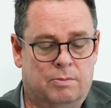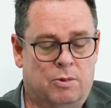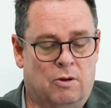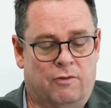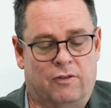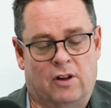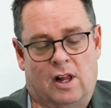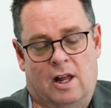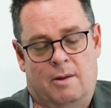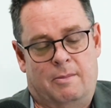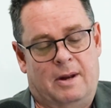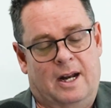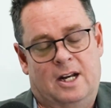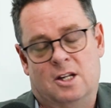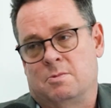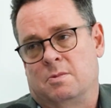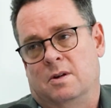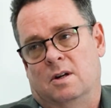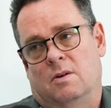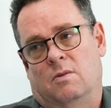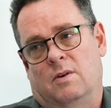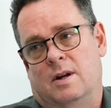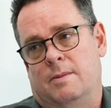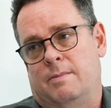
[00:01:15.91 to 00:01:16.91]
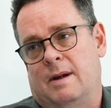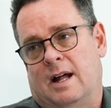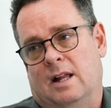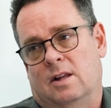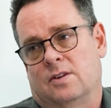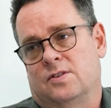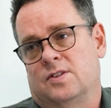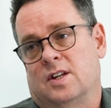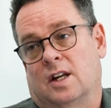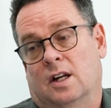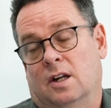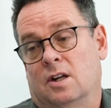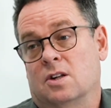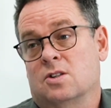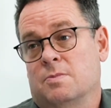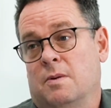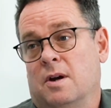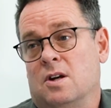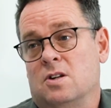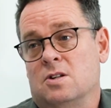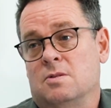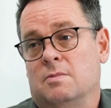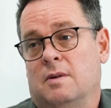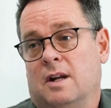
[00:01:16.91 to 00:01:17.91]
portfolio management, rebalancing, and
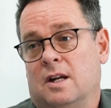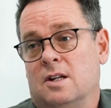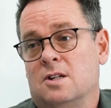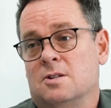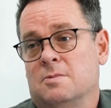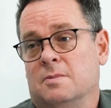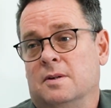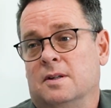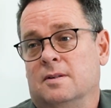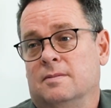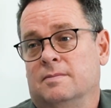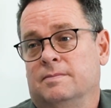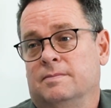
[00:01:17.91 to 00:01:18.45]
exposure management.